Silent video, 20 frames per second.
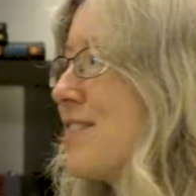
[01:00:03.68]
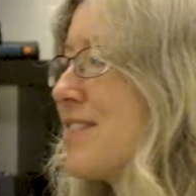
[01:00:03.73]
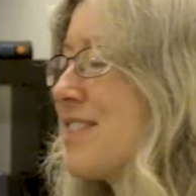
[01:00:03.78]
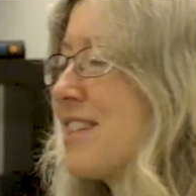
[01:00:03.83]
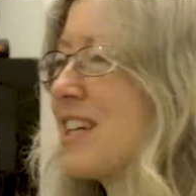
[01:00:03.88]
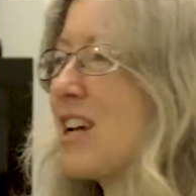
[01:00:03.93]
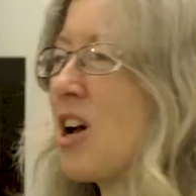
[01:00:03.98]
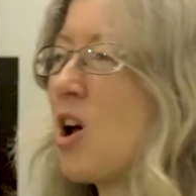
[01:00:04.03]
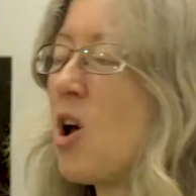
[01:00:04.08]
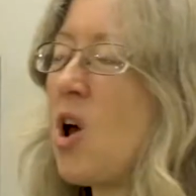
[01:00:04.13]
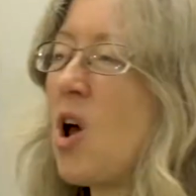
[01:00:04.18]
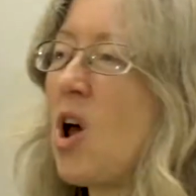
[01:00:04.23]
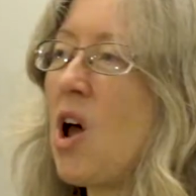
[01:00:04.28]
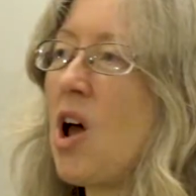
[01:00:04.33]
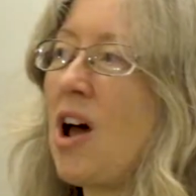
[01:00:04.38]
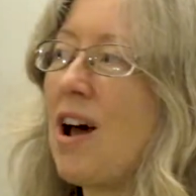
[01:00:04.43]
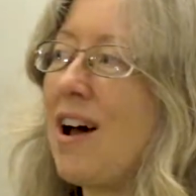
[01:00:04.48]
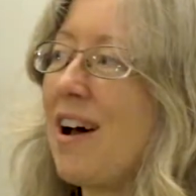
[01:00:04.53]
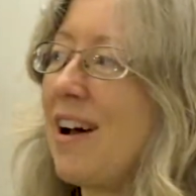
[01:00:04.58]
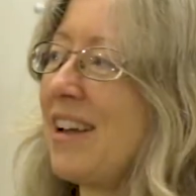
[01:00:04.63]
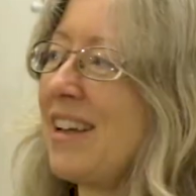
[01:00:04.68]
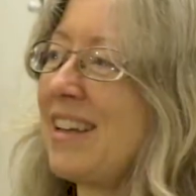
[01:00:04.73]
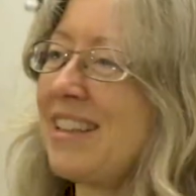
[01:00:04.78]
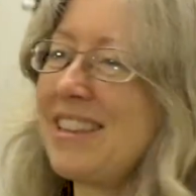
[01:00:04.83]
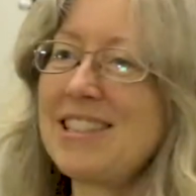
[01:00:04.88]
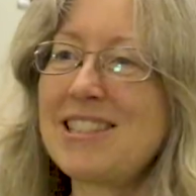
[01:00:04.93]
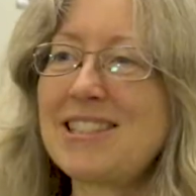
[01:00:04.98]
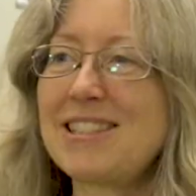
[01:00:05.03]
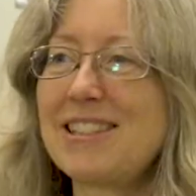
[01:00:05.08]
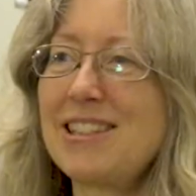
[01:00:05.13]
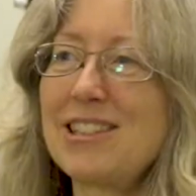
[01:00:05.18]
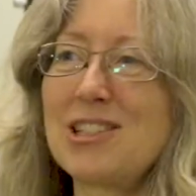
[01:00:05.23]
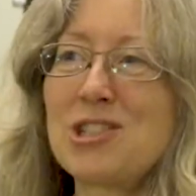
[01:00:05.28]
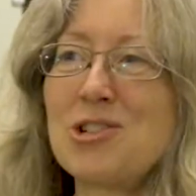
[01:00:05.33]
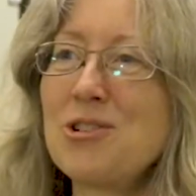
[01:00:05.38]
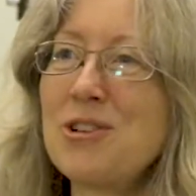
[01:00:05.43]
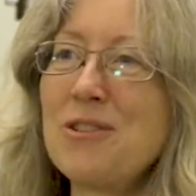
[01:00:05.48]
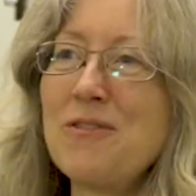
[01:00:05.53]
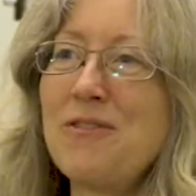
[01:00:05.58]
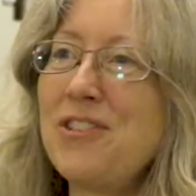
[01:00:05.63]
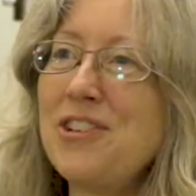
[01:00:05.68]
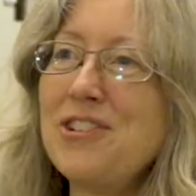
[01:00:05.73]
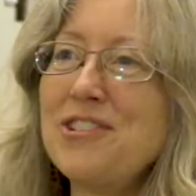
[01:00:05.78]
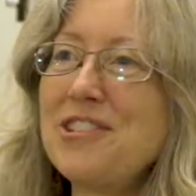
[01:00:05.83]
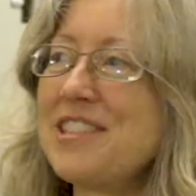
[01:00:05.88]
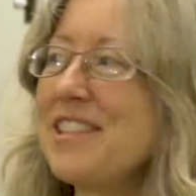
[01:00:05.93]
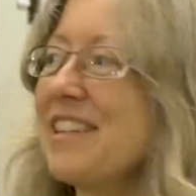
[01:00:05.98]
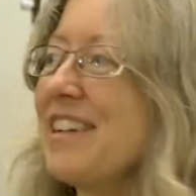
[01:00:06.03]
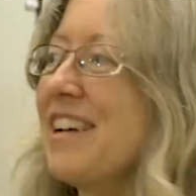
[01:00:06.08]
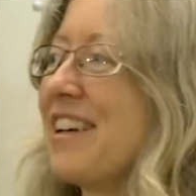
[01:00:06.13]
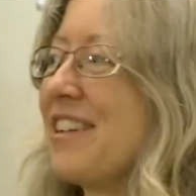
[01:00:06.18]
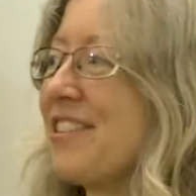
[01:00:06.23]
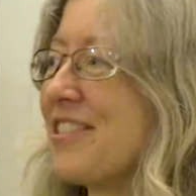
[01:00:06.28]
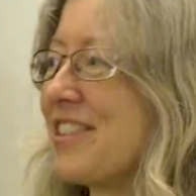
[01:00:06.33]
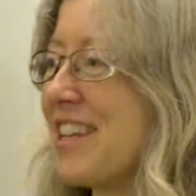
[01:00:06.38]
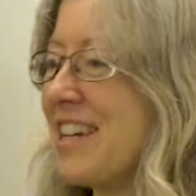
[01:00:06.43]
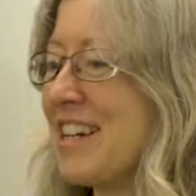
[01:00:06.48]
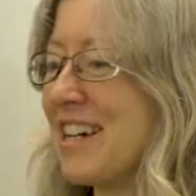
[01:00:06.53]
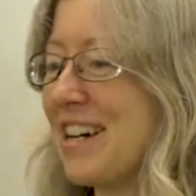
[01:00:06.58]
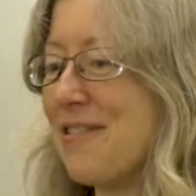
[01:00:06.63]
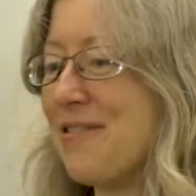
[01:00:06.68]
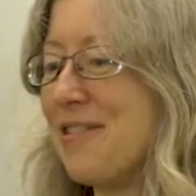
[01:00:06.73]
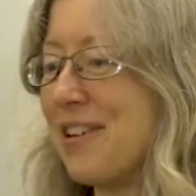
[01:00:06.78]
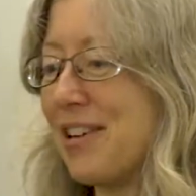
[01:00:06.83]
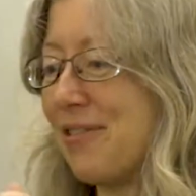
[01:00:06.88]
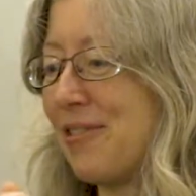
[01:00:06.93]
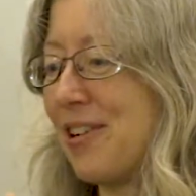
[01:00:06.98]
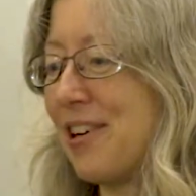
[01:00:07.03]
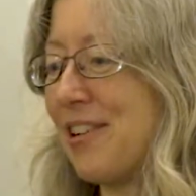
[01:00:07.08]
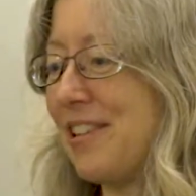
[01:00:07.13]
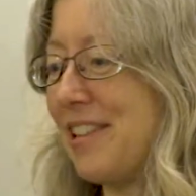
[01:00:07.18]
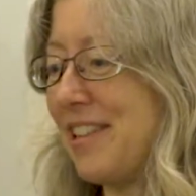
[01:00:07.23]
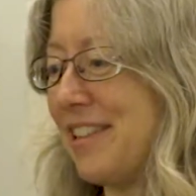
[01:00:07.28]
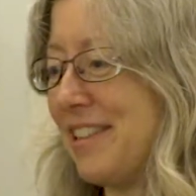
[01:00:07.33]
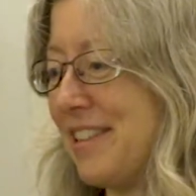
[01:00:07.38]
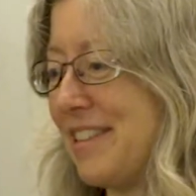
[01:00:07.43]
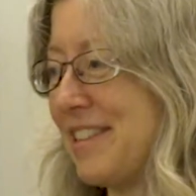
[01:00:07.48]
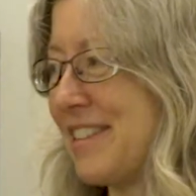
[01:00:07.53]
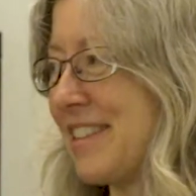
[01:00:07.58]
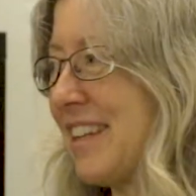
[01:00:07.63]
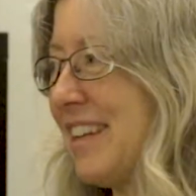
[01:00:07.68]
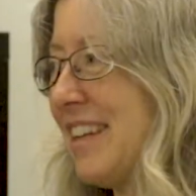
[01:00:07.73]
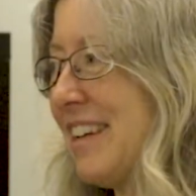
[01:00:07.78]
it's it's a little too confusing. I don't think I want to wear these.